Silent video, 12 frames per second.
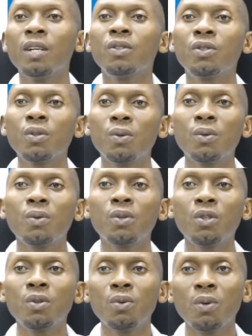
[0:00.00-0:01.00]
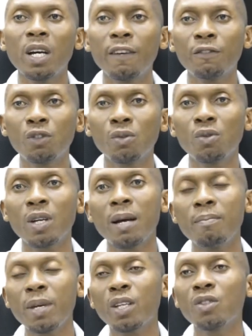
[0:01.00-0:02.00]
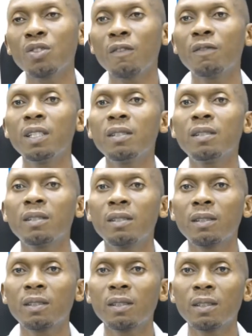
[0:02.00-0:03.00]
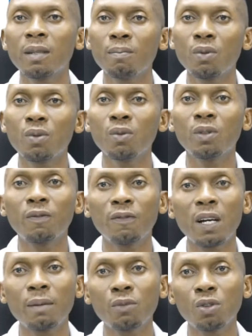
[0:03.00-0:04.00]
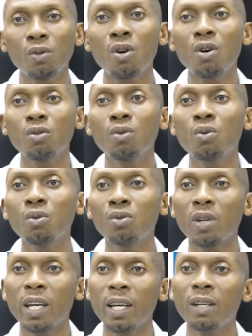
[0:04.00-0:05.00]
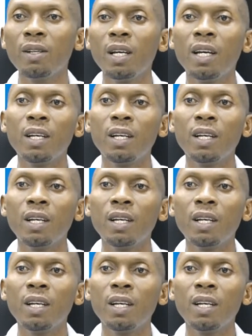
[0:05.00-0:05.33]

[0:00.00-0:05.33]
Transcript: So you have to, you can make use of this simple farm to called Go to Hell